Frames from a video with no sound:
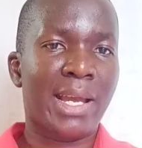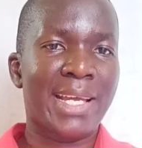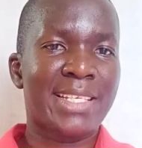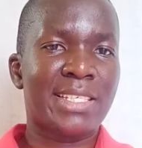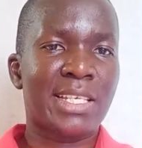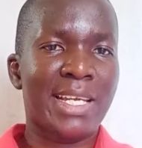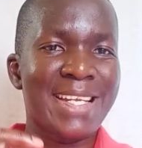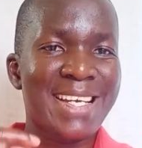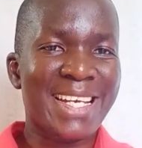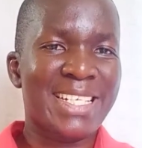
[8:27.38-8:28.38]
It's
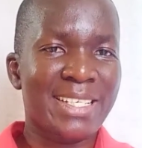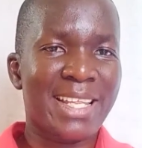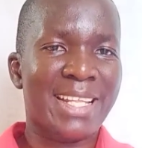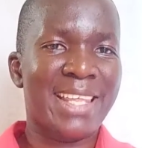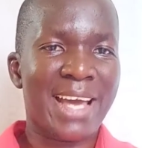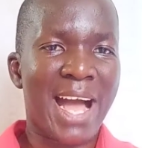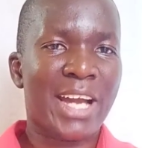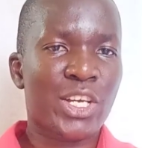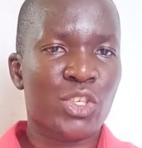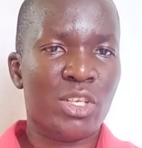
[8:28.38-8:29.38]
indicating that the
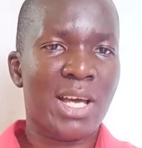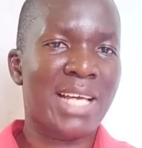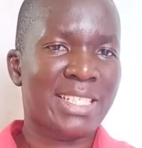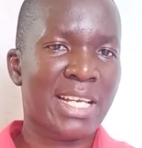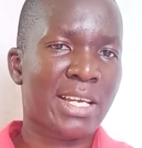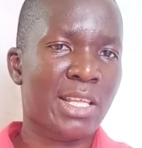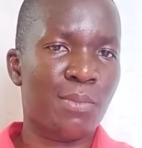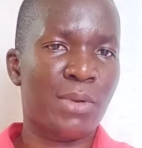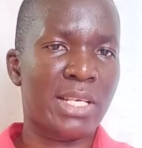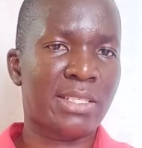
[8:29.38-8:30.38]
action has taken
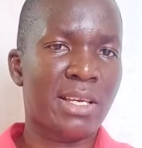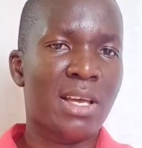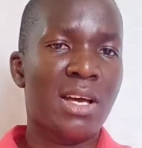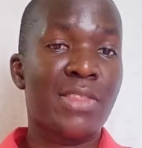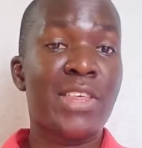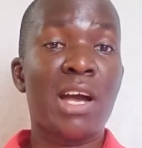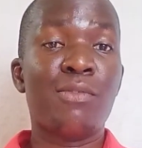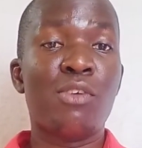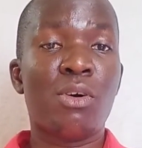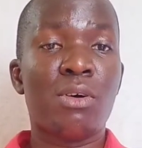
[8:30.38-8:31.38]
place.
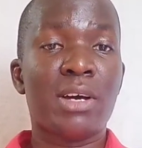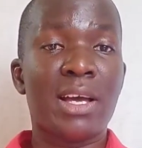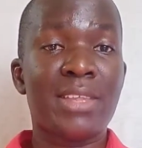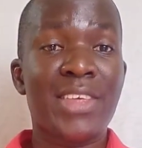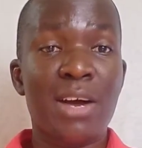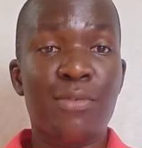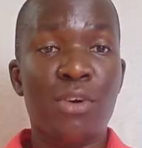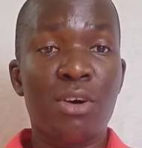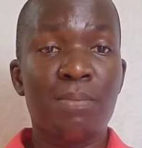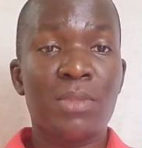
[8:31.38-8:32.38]

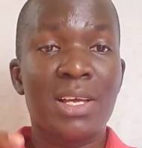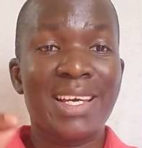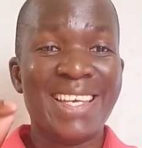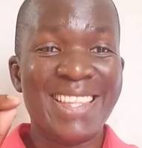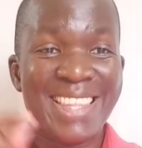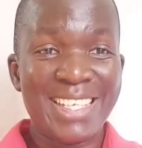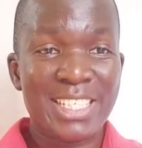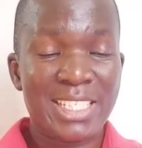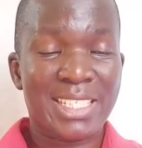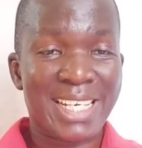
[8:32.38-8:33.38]
Therefore, in
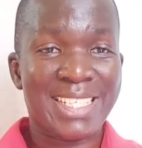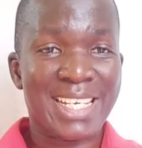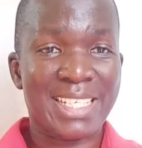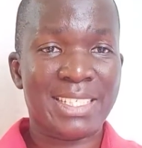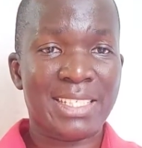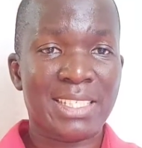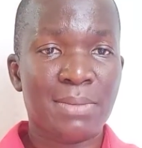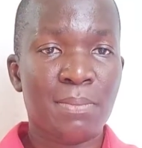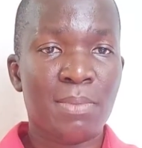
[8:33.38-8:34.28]
this sentence,